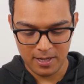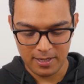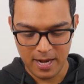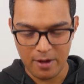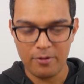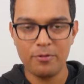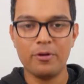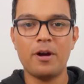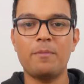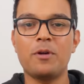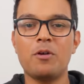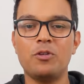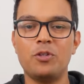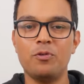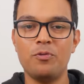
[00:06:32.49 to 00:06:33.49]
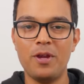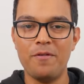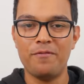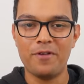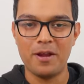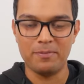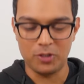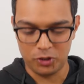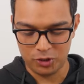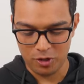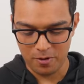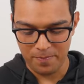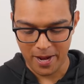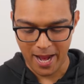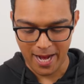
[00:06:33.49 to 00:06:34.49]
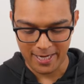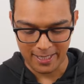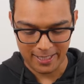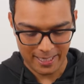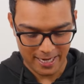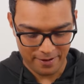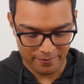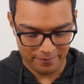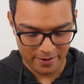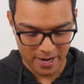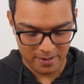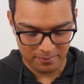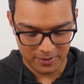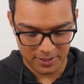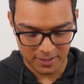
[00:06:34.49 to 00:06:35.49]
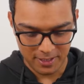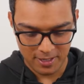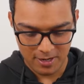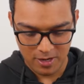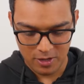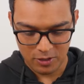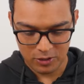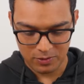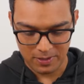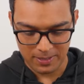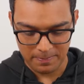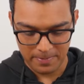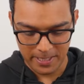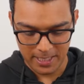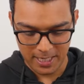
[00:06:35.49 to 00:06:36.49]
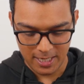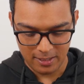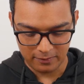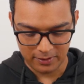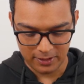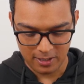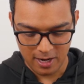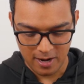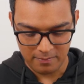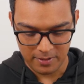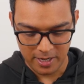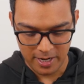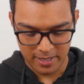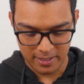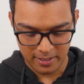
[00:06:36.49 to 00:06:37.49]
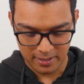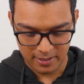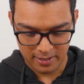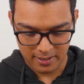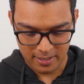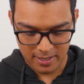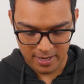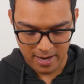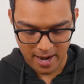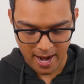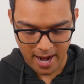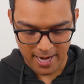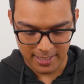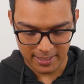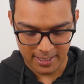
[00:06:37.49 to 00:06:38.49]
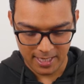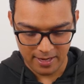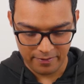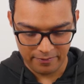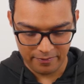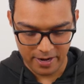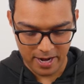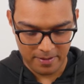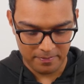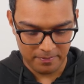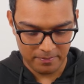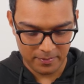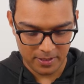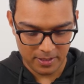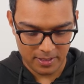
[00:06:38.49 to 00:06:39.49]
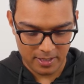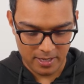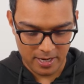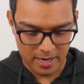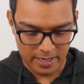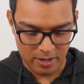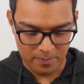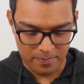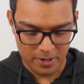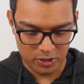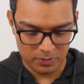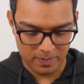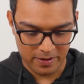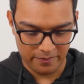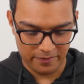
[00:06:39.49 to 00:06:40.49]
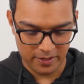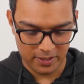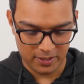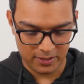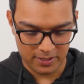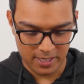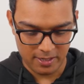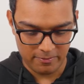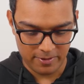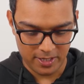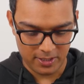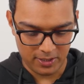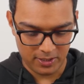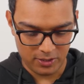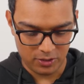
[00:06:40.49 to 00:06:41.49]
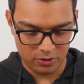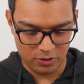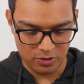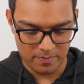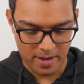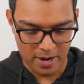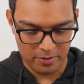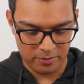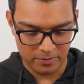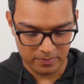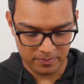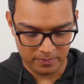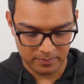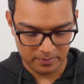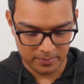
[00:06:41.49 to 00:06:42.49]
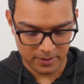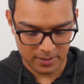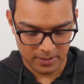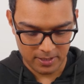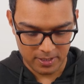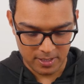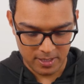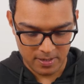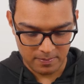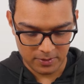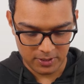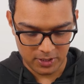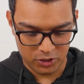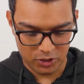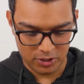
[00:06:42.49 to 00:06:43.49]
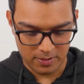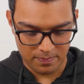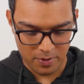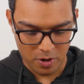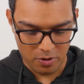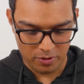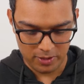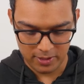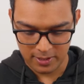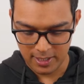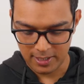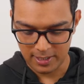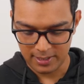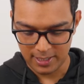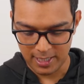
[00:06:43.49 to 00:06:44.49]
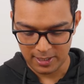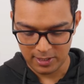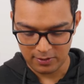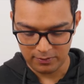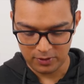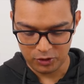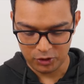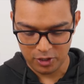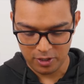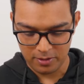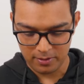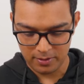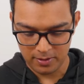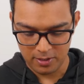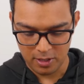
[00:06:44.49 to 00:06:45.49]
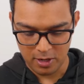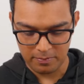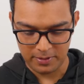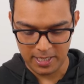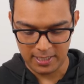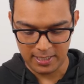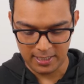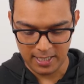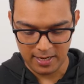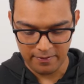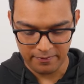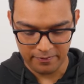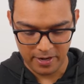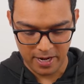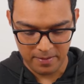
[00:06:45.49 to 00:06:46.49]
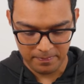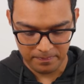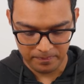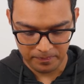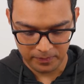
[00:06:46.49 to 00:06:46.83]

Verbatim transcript: Now I'm going to reframe the shot by adding keyframes. So at the beginning of the timeline, add a keyframe and I'll pinch my fingers inwards to zoom out. Position the boat in the center of the shot, update the keyframe,